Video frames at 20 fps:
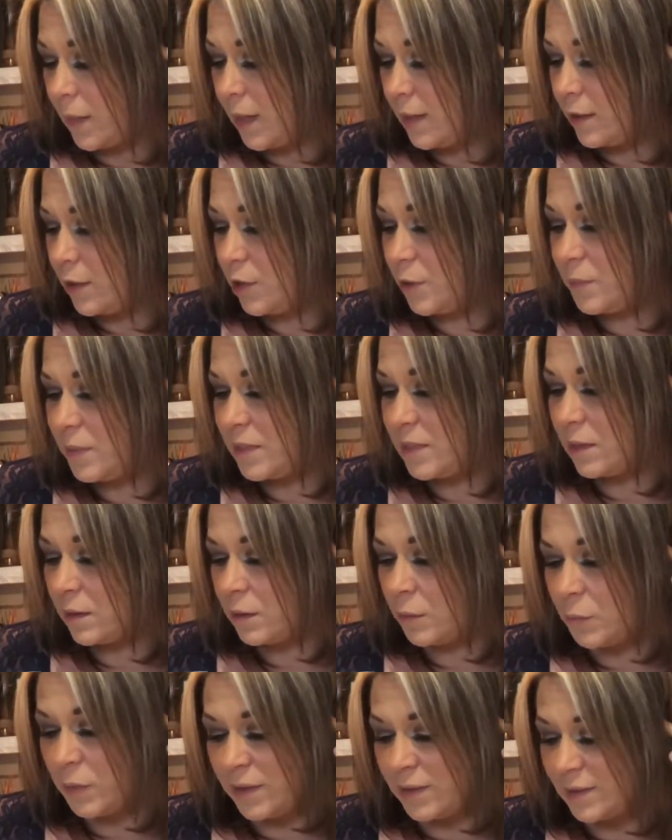Could be
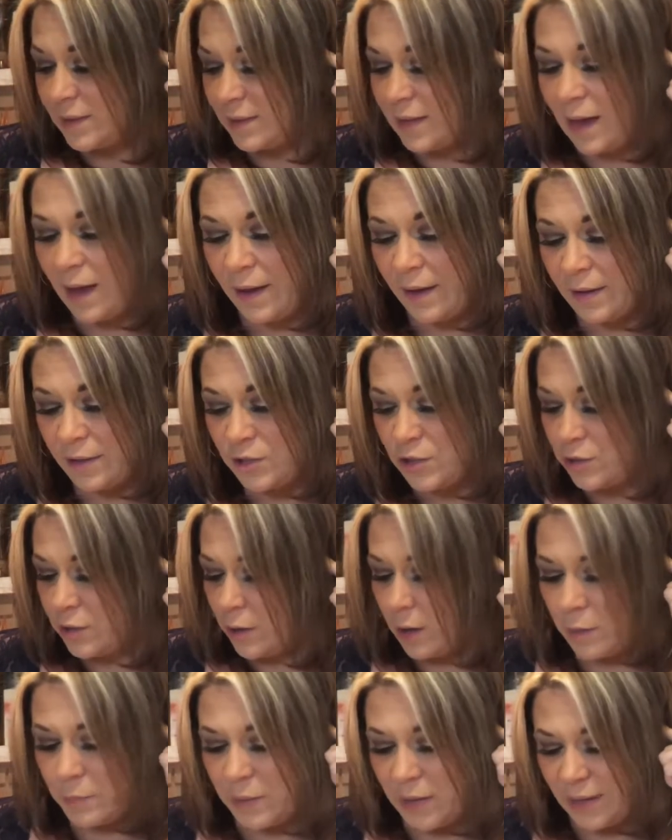dealing with a Sag,
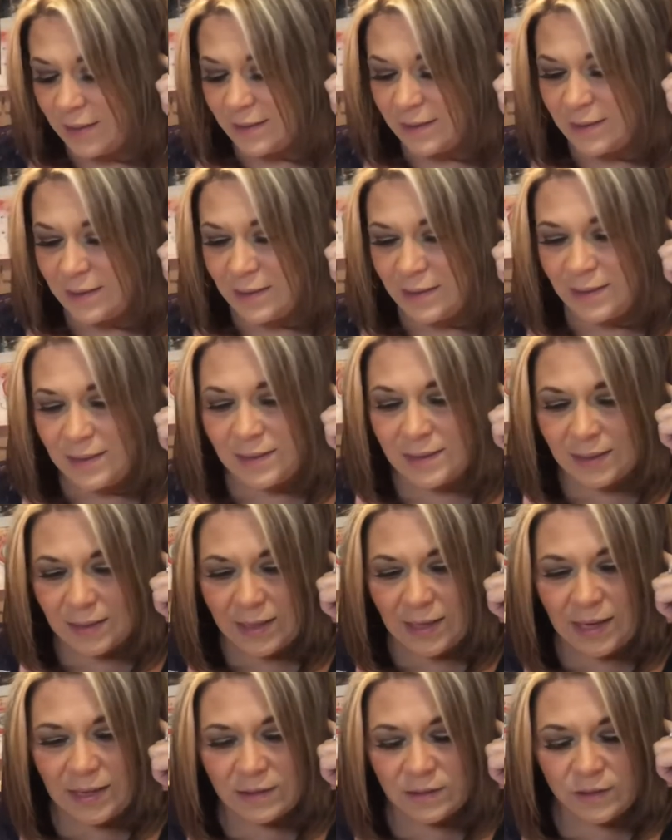a Pisces, a
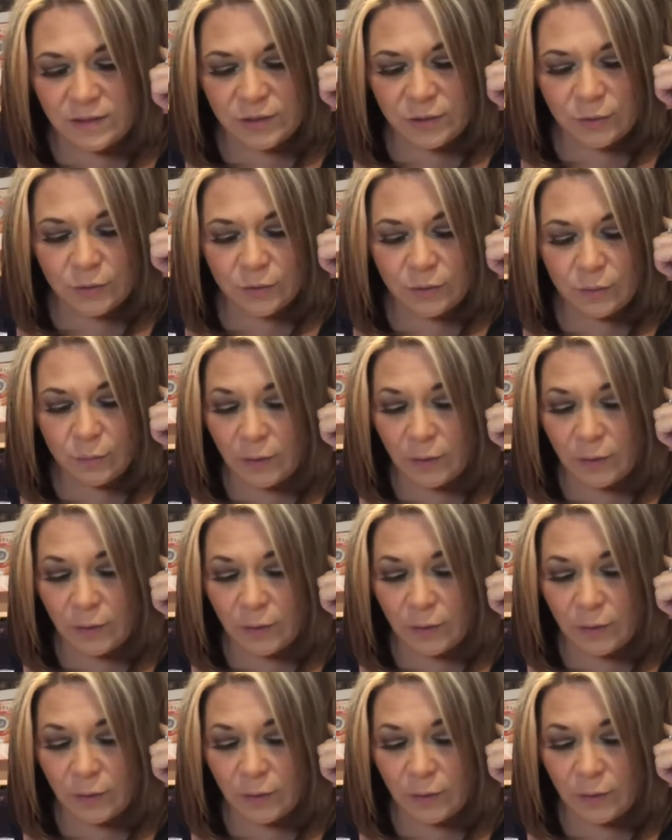Cancer.